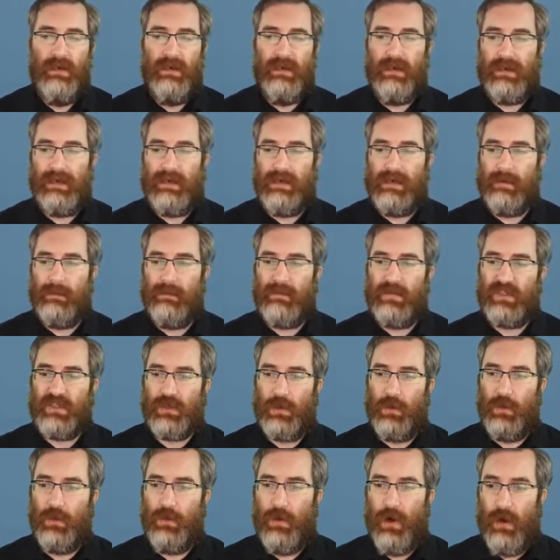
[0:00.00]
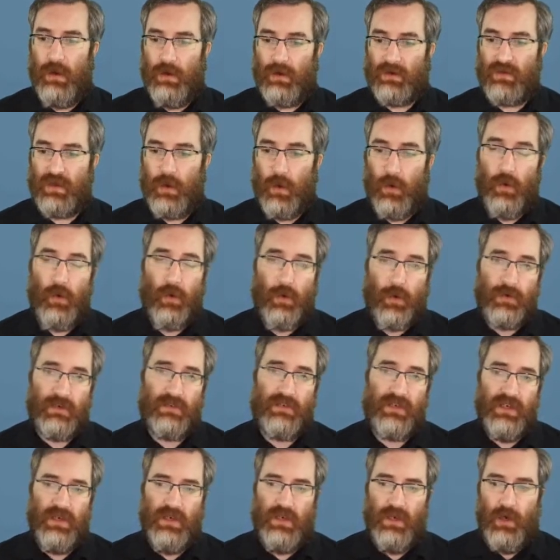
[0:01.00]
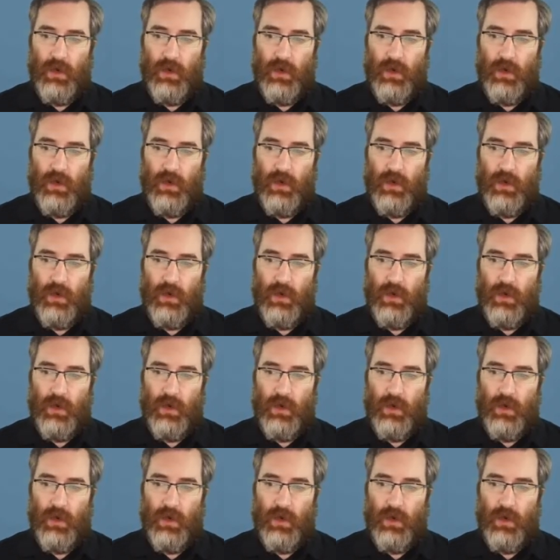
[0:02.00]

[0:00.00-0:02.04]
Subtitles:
So all told,